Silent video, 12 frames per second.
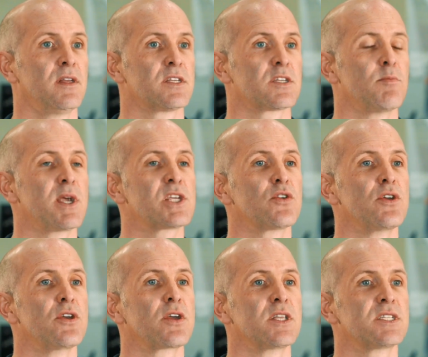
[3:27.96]
So make sure
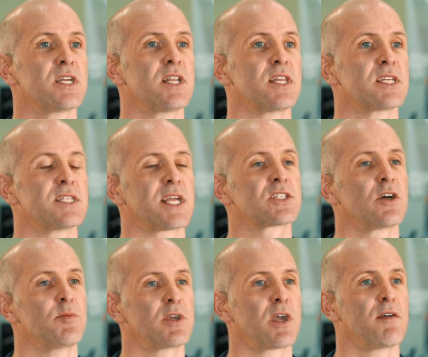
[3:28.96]
you consider this next
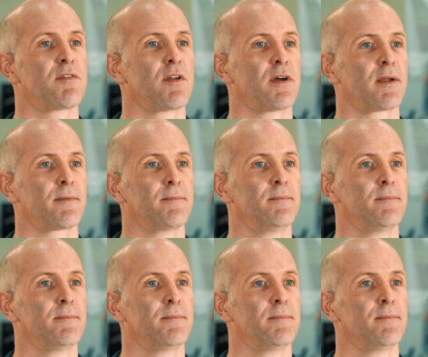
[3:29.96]
time you go flying.